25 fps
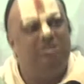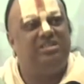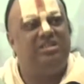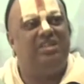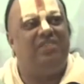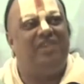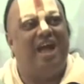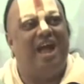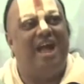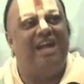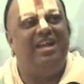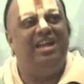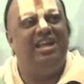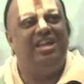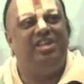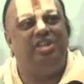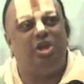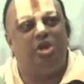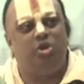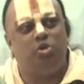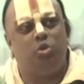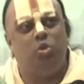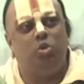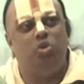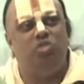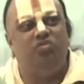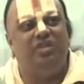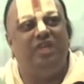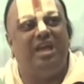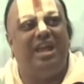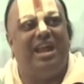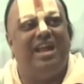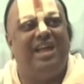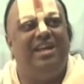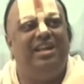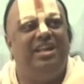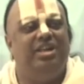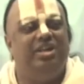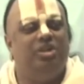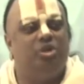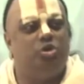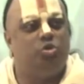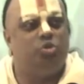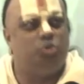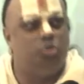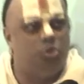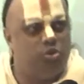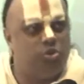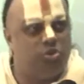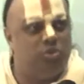tools of handling the tools, we are
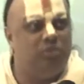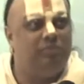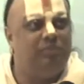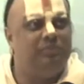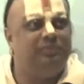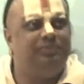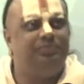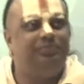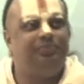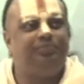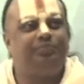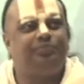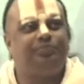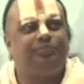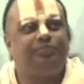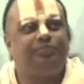handling the tools.